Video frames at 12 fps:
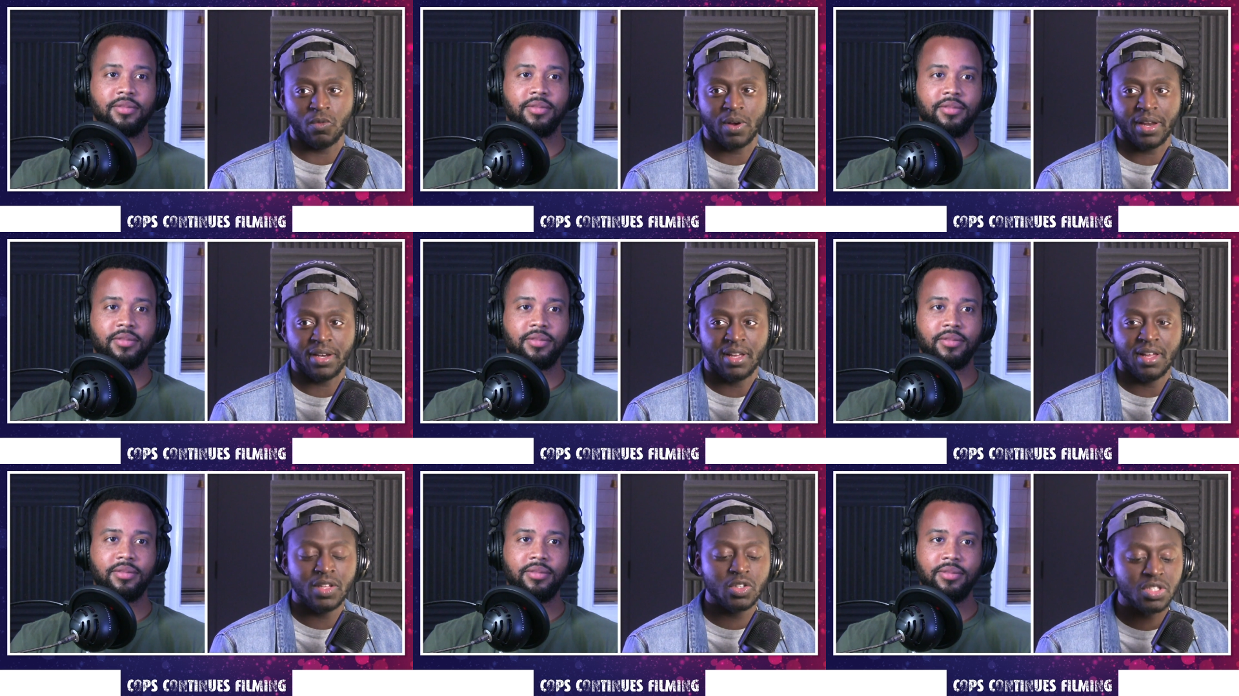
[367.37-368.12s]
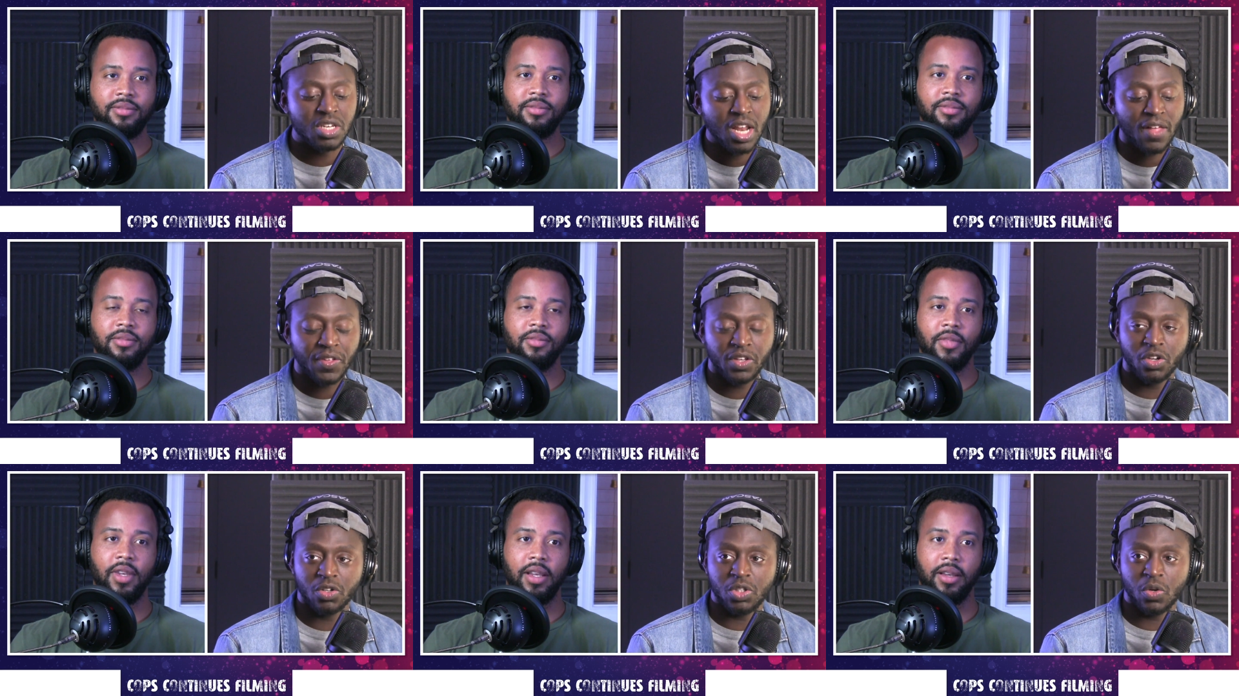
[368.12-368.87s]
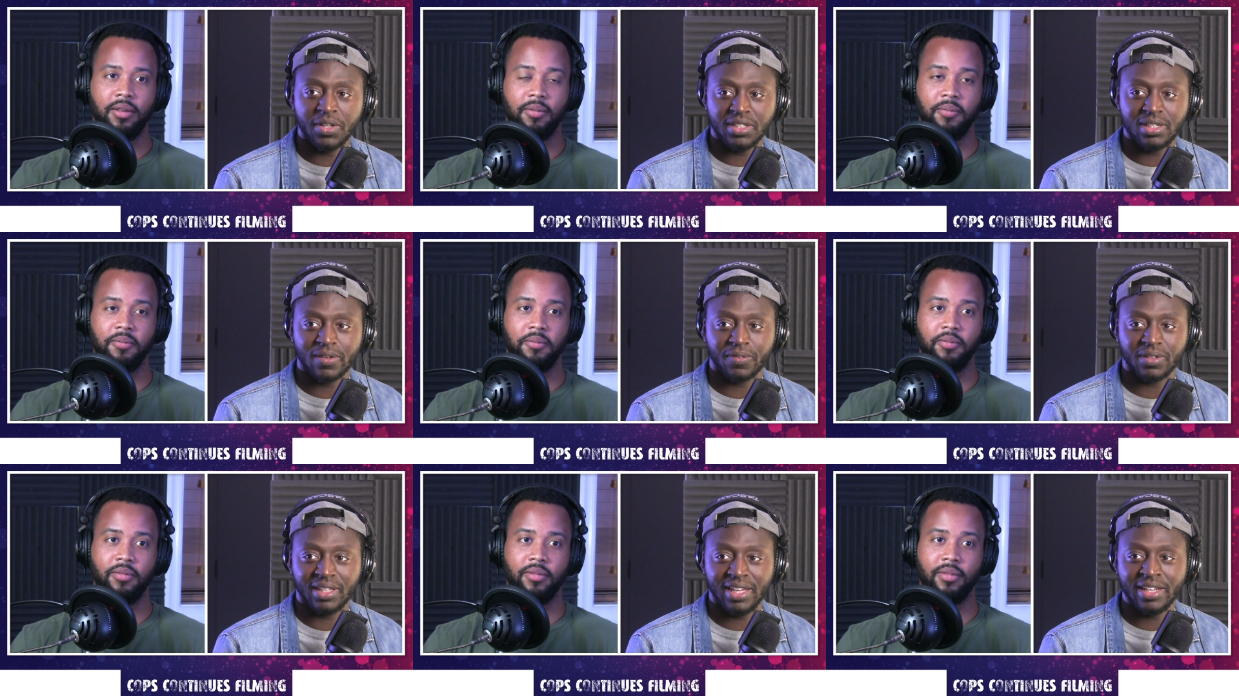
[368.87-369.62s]
Speaker 1: run. There's nothing you're doing
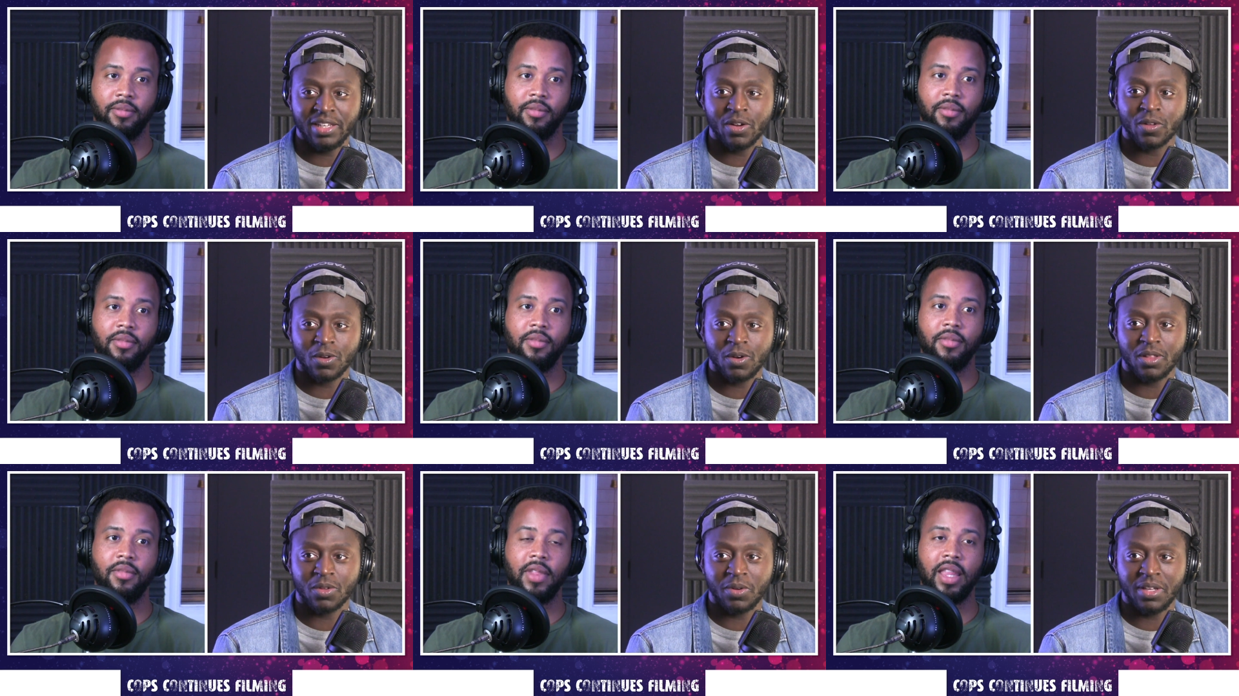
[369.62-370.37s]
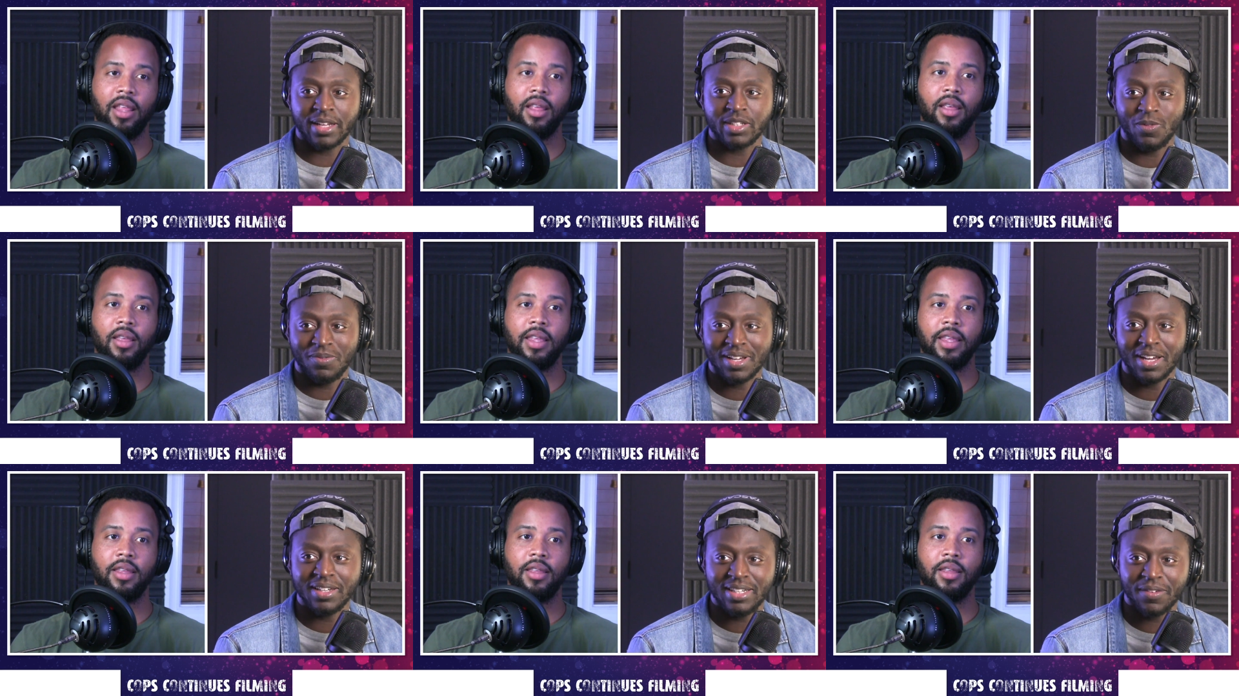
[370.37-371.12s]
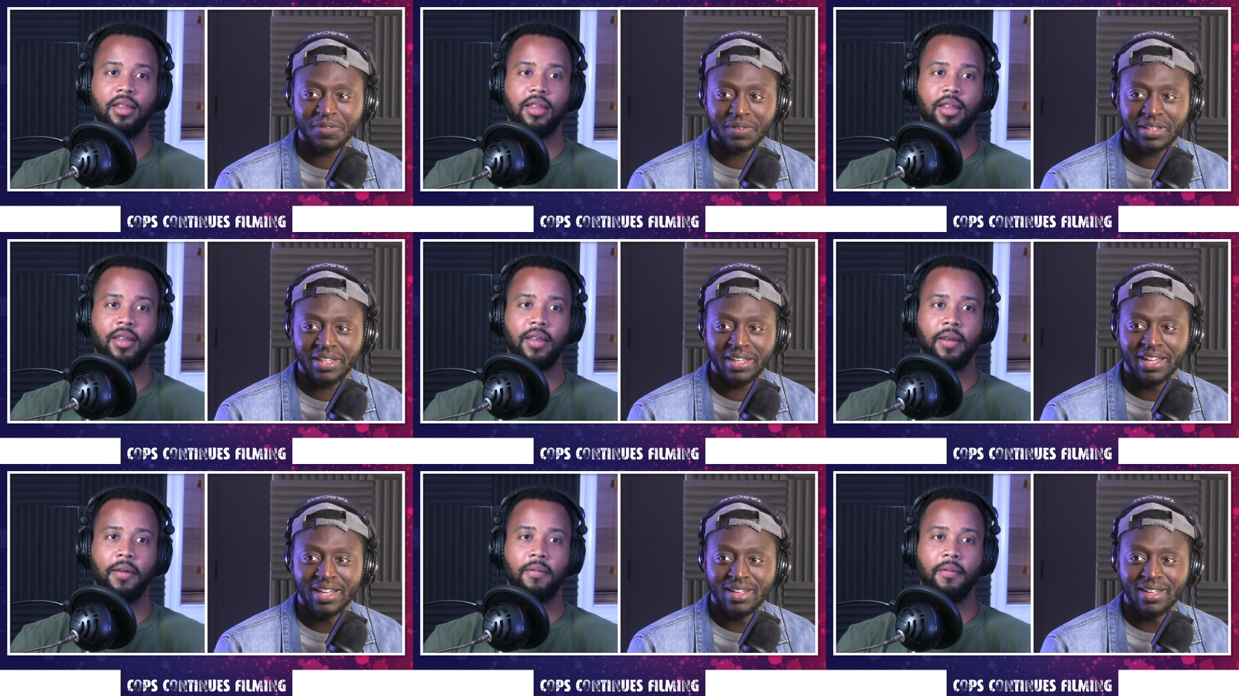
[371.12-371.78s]
differently in year 33 that you've done differently